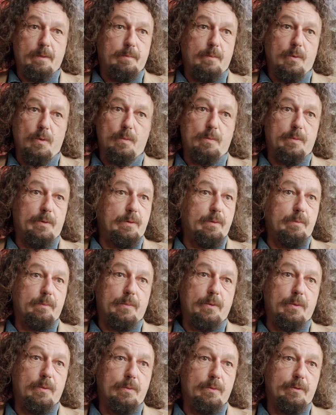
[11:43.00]
Bournemouth and
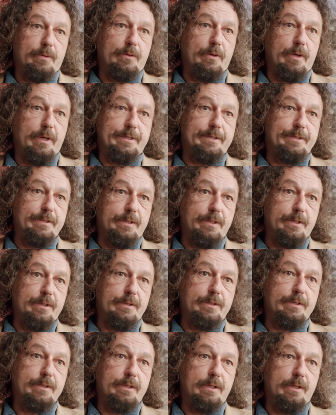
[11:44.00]
Poole and
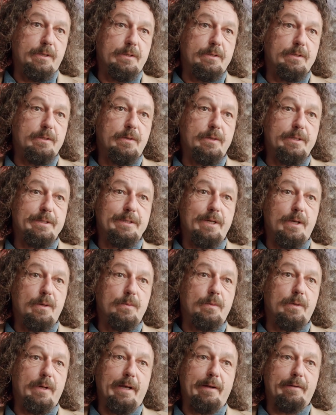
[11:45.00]
Christchurch, you know. It's got its
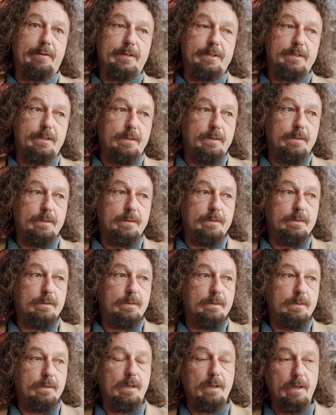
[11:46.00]
own character.
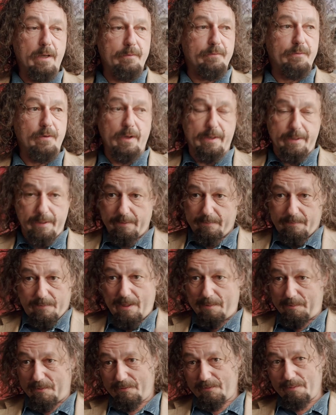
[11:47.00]
I find it,
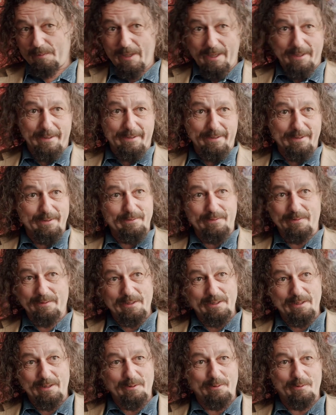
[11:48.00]
coming from London,
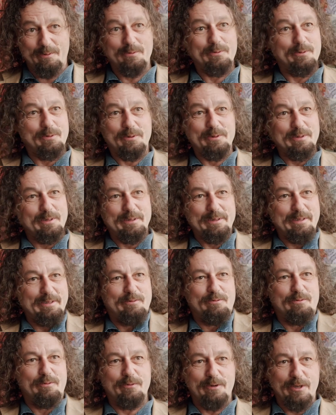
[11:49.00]
you know,
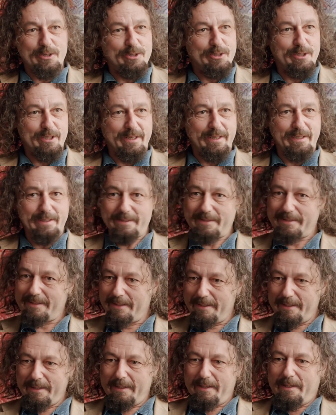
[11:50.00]
it's refreshing.
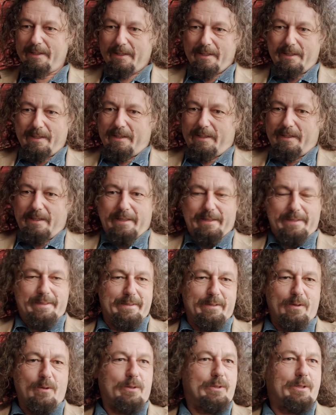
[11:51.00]

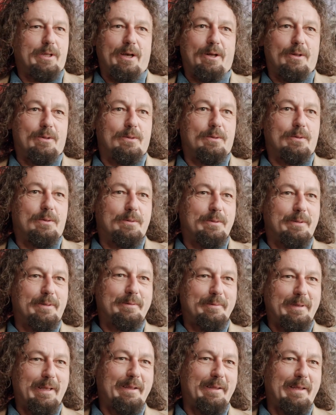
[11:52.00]
It's not dull,
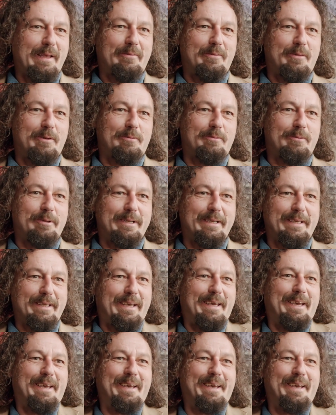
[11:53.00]
ever, really.